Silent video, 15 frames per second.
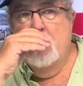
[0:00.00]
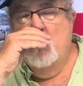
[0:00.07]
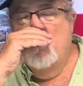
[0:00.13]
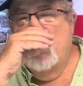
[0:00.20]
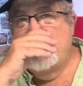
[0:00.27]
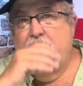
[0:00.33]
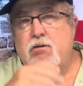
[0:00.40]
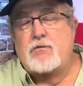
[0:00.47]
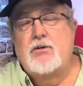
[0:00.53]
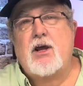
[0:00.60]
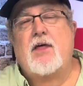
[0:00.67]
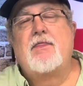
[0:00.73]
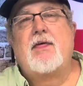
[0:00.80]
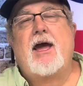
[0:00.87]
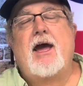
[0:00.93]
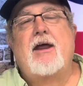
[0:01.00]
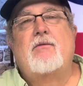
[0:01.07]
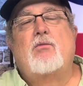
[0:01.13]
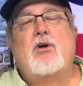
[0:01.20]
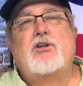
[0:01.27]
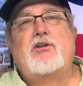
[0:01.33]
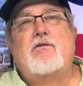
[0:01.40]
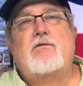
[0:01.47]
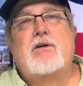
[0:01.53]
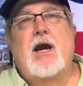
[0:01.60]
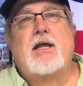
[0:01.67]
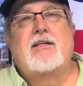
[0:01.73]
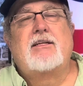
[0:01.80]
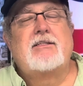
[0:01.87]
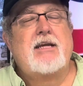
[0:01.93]
Once you've done that, once you've
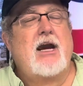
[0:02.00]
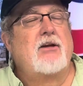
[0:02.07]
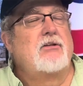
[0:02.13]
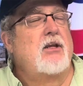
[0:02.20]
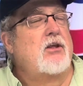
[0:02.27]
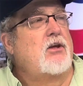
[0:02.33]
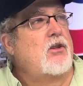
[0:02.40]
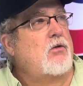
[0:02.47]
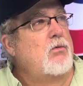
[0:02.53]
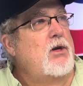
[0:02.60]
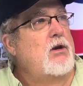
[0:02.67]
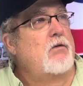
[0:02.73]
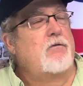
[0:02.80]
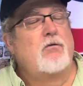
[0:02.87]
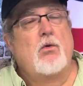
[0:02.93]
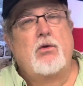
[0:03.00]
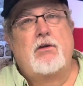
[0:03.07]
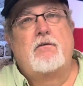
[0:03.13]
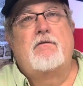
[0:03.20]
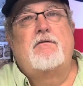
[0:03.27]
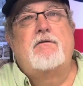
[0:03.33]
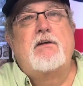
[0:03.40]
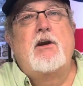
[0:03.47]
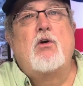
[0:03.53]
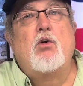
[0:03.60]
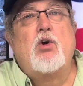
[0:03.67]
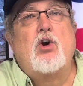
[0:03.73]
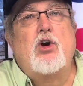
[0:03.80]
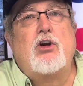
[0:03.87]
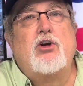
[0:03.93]
got it down to like 3 or 4 that feel
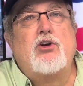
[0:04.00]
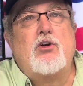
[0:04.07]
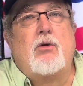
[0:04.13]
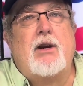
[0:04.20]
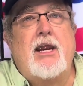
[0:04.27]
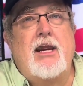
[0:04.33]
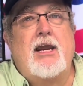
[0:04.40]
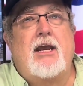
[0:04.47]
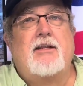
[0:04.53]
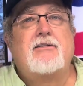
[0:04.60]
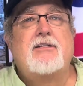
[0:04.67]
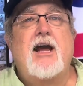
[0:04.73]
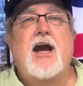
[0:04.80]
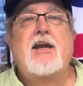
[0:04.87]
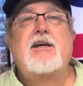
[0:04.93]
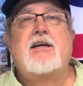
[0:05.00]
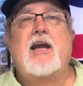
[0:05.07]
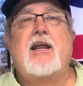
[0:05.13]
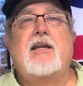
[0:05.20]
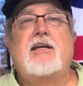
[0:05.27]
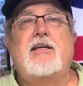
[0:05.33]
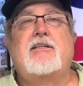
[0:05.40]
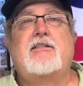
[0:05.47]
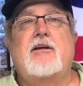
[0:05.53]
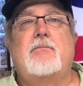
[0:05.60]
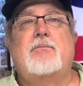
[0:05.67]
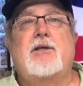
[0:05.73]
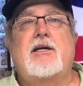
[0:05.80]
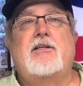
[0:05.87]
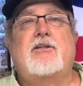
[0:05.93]
good in your hands, now you got to get
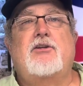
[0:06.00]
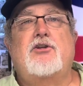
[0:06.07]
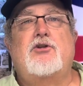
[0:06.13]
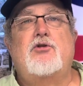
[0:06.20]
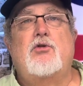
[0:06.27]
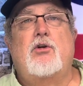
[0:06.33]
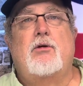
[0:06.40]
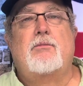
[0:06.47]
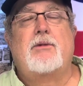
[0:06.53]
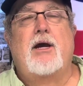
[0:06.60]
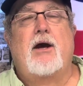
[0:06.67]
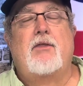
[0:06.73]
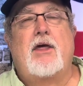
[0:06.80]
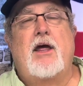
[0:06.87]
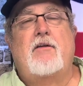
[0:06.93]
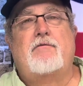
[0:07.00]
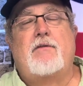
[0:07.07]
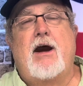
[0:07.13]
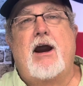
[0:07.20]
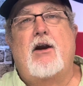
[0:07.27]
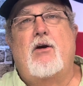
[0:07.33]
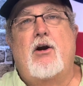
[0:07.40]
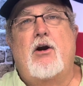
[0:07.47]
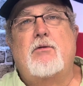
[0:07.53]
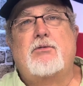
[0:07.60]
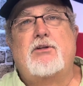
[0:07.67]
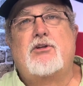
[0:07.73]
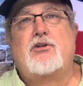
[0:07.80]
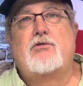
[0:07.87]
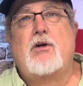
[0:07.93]
someplace and shoot them. Now, that
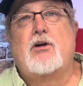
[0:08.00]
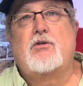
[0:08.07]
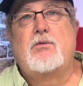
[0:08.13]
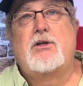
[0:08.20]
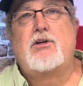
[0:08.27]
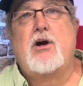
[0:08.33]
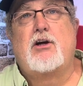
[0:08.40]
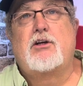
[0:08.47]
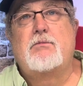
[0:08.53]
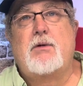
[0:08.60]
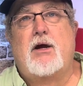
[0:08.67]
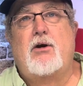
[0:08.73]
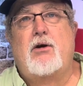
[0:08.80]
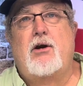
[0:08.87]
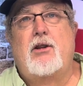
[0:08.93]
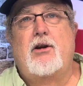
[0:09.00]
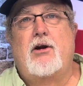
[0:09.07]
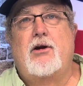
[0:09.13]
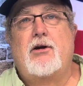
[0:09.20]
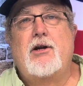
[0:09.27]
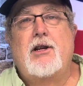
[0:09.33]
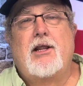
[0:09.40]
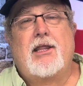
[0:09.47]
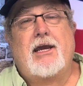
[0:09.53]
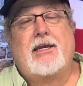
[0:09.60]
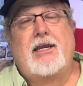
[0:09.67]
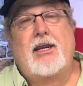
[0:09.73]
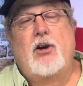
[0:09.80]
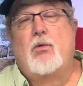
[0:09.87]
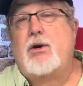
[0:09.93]
firearms instructor we talked about earlier, like
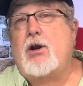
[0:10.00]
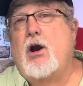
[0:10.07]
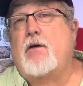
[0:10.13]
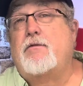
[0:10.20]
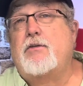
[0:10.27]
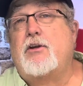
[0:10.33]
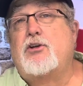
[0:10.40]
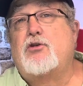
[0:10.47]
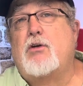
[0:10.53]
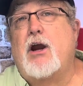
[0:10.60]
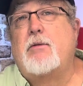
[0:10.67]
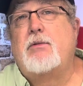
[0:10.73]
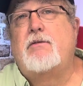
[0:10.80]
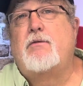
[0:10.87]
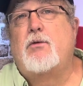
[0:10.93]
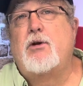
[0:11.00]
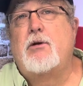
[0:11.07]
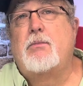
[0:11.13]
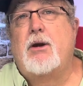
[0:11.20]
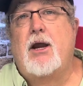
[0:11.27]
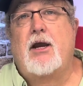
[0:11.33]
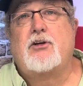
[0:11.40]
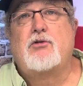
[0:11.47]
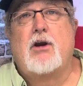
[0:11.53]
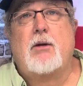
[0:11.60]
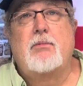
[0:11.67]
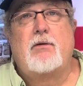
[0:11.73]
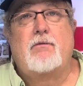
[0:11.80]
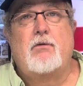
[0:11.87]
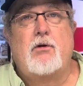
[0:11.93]
here, we offer the Try Before You Buy. Try
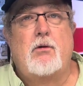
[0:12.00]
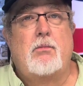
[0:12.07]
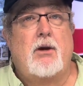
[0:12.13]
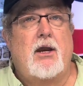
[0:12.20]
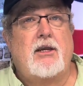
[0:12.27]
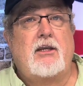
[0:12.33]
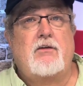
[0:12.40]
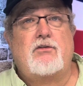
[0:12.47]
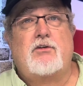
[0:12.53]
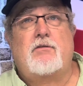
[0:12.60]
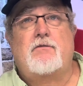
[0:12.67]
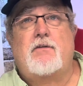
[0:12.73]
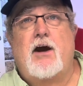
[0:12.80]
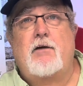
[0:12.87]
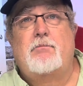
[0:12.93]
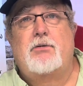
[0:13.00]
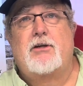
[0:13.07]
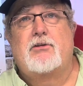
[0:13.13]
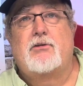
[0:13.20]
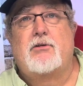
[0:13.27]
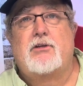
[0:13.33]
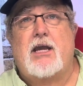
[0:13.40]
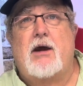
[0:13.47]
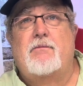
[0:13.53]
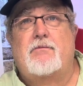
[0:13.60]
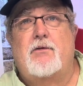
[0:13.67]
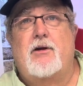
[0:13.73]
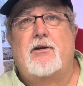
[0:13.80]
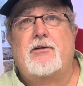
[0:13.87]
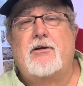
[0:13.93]
Before You Buy gives you 5 pistols out
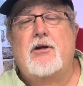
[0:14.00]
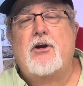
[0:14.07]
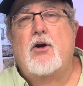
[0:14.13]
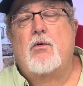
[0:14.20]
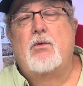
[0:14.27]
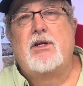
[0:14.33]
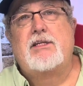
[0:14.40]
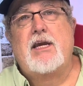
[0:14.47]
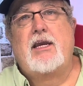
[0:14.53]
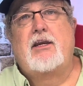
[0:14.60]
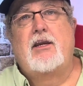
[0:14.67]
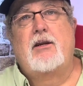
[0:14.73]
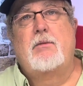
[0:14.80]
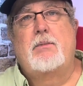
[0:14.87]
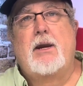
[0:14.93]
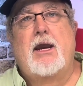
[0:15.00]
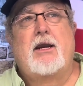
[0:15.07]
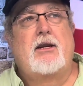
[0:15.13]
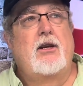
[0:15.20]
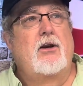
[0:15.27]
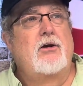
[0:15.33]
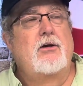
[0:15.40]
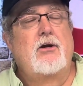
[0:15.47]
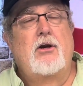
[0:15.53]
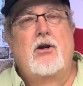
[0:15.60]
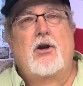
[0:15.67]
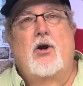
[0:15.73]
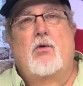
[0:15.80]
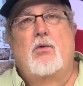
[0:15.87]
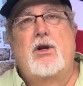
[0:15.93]
front. We take you in the back here.
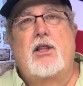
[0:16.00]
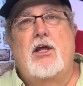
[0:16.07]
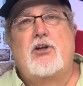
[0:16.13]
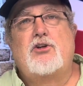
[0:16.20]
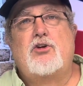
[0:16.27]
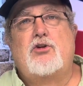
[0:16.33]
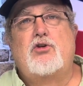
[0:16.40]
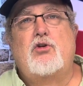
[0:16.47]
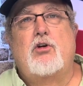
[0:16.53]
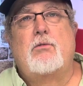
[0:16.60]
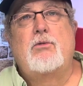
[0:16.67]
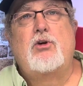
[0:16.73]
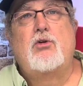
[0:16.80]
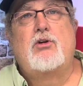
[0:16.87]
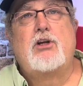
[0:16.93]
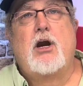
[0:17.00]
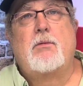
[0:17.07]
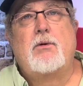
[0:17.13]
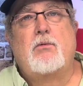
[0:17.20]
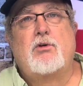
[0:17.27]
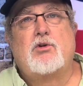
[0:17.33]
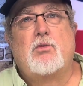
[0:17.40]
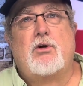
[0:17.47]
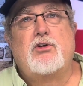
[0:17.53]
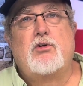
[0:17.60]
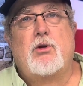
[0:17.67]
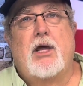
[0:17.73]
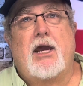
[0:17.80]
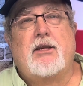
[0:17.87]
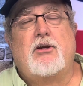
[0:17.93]
We let you shoot them. You tell me which one
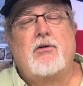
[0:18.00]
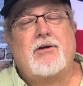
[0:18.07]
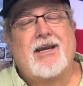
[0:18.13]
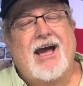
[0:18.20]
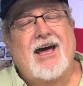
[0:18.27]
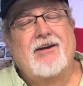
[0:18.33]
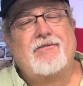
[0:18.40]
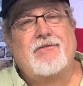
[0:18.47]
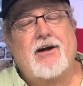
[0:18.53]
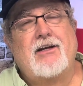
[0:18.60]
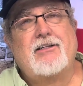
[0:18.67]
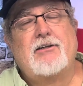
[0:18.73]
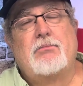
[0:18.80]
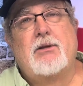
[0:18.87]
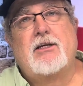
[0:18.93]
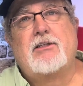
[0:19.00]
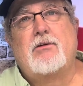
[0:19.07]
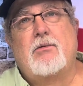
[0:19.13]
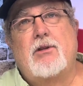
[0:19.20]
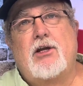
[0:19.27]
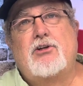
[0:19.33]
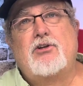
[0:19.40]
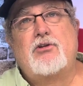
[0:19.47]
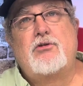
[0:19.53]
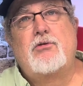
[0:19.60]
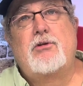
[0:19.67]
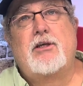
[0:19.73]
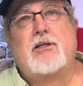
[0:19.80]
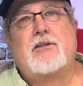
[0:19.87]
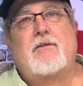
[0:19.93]
you like. You got to find someplace that will let you
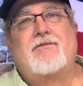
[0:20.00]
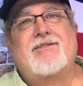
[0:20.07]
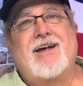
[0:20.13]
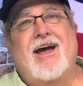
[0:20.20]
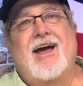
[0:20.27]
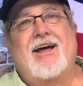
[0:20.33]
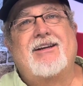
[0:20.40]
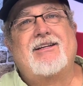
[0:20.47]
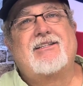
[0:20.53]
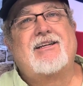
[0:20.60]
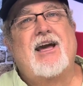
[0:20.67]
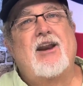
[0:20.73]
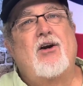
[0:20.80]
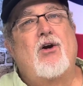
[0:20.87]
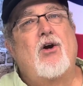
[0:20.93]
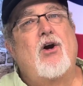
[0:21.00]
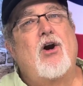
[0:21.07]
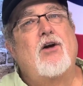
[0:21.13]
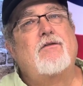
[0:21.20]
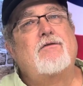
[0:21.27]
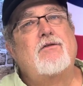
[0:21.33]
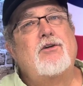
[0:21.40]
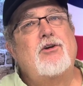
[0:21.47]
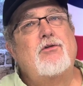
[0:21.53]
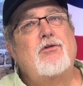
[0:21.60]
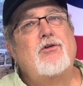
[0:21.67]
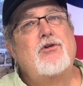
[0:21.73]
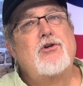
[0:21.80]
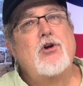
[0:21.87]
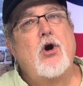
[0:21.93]
do this. If not, it's kind of hard for you
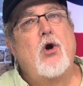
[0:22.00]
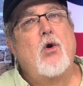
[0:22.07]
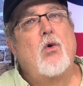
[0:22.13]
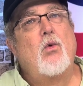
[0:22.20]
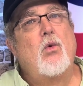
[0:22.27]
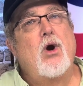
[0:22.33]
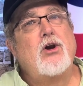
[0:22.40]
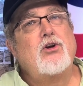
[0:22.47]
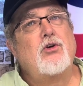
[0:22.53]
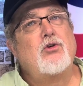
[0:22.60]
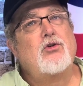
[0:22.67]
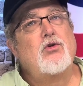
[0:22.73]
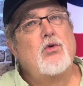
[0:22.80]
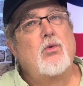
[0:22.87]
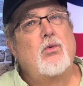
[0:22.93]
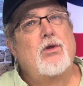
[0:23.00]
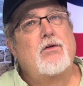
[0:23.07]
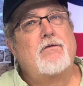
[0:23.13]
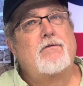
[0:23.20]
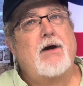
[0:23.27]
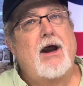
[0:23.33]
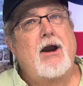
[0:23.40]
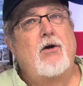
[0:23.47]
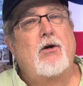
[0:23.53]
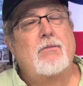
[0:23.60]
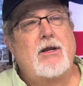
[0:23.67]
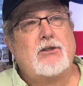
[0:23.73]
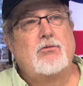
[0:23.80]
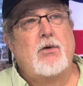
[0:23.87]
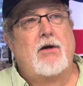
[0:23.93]
to know what you're doing with a firearm.
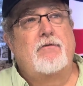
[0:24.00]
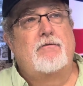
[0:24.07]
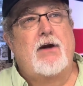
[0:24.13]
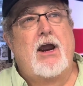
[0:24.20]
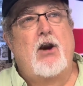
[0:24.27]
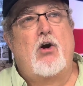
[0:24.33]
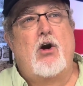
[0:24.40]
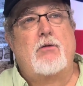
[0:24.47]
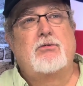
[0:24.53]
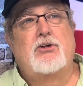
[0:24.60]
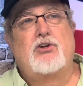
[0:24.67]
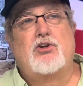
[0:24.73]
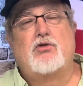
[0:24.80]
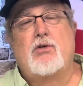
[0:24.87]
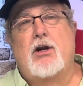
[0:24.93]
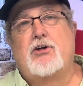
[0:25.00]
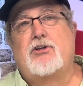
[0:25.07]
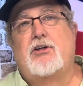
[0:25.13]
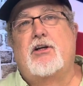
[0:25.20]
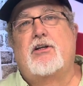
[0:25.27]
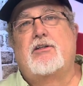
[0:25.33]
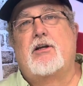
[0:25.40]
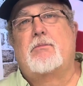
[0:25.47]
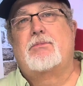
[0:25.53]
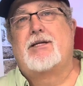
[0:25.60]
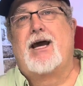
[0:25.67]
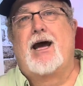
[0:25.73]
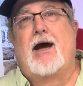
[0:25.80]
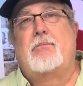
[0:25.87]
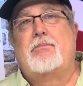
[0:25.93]
That's why firearms instruction is up
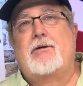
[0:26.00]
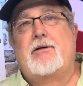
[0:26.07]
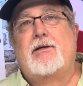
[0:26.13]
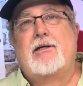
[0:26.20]
top,